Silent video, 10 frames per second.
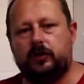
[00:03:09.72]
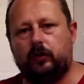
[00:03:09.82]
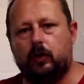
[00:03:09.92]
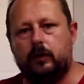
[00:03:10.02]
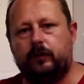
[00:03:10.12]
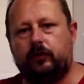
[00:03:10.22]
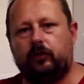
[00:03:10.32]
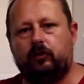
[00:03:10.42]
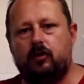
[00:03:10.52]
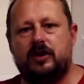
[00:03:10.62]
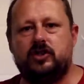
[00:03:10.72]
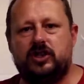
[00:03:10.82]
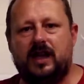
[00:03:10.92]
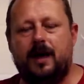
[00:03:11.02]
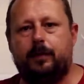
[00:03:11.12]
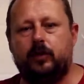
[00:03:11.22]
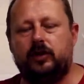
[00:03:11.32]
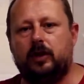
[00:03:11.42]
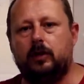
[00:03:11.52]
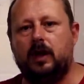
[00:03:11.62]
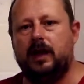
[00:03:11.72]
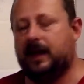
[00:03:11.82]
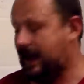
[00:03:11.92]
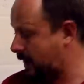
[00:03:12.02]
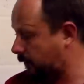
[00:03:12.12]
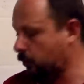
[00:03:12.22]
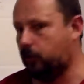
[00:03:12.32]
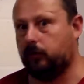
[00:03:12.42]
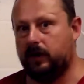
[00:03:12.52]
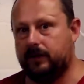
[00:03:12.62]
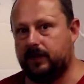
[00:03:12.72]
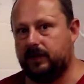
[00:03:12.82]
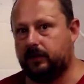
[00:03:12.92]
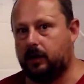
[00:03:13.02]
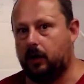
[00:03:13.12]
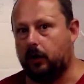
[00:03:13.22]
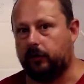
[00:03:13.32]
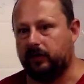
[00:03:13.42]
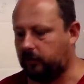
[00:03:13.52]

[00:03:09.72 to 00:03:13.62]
sort of scrunching up on you out of all three of these cloths.